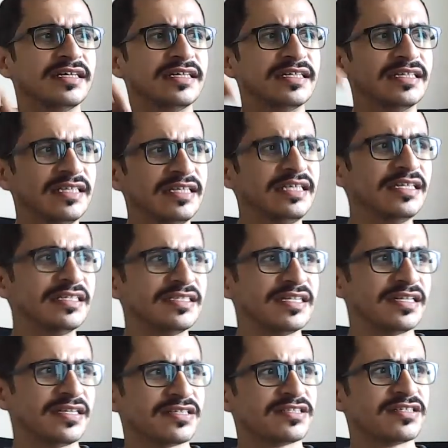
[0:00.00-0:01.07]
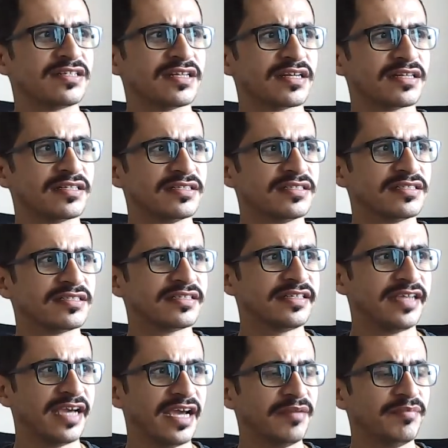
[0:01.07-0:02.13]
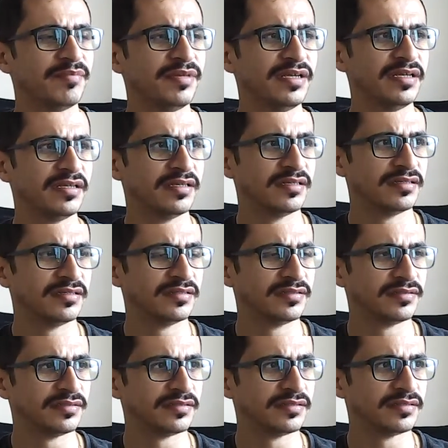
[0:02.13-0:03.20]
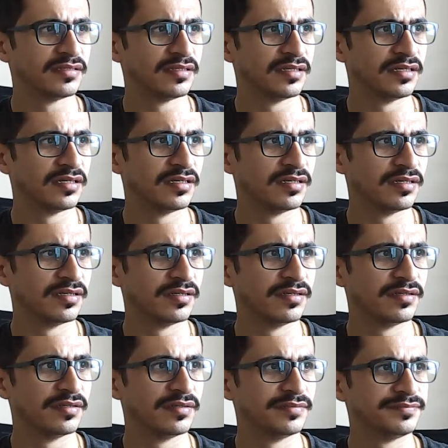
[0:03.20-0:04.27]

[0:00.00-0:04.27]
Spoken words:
These letter structures can be uh,